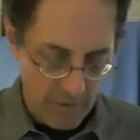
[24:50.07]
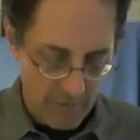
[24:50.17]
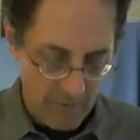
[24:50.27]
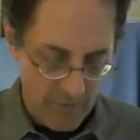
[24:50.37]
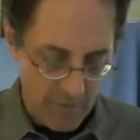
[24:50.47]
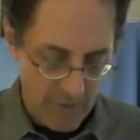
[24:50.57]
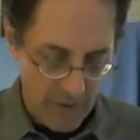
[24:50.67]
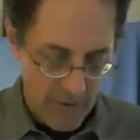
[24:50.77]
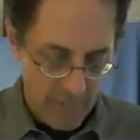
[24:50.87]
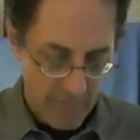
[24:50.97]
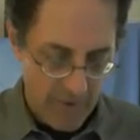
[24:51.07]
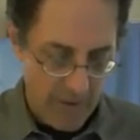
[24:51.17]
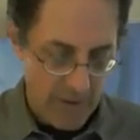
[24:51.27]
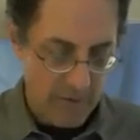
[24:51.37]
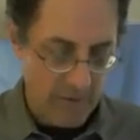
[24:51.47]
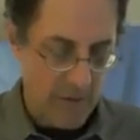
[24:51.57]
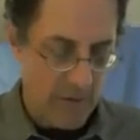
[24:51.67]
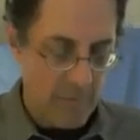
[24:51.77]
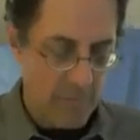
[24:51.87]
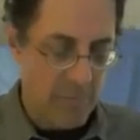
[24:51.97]
stability and
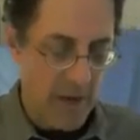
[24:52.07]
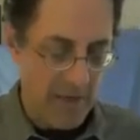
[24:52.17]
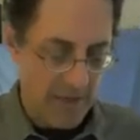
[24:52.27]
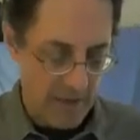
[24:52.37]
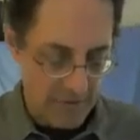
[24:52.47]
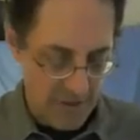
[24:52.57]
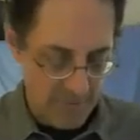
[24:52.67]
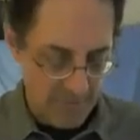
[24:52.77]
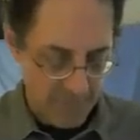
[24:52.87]
binding energy.